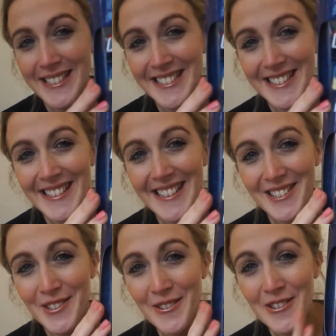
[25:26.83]
just thought these
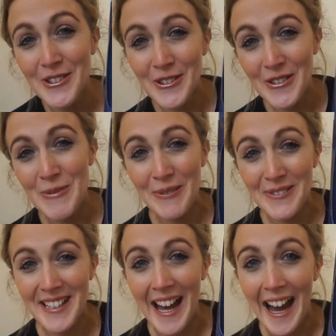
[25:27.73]
were adorable
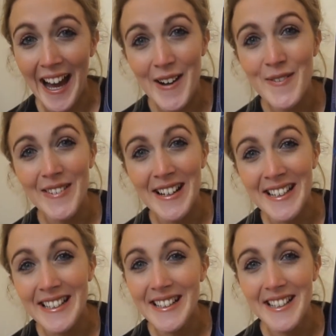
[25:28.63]
to have.
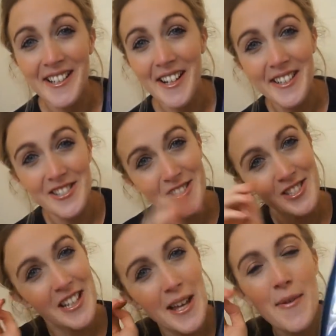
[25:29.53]
Like,
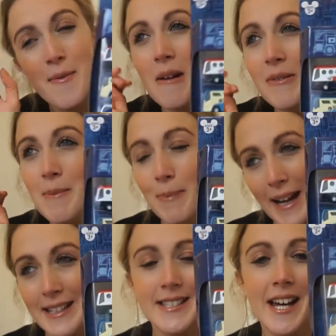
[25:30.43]
just if I'm having a
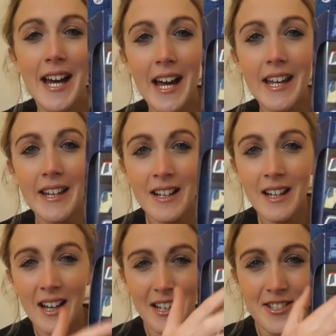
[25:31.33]
bad day,
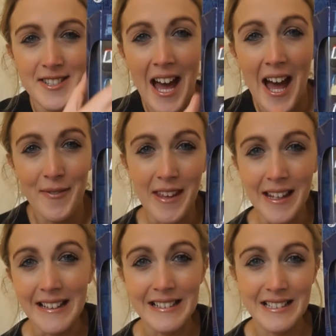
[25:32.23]
just to have
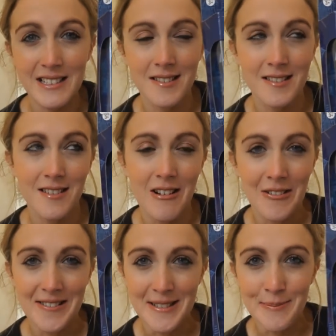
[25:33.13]
these
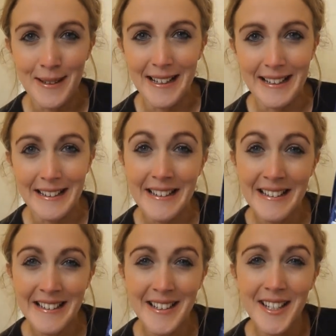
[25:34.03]
on display.
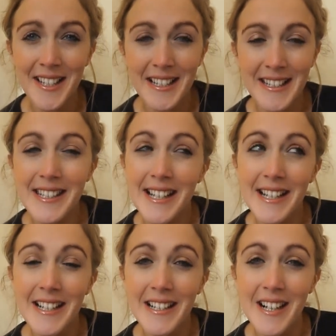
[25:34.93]

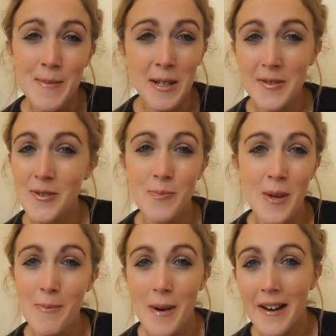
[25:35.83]
Yeah, I'm not even
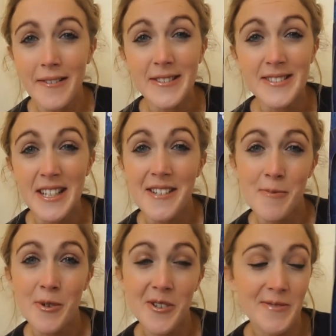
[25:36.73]
embarrassed
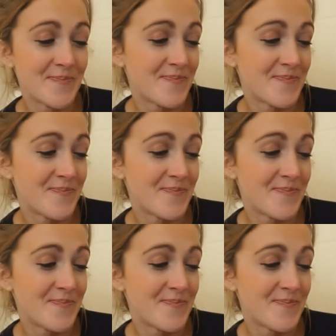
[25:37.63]
anymore.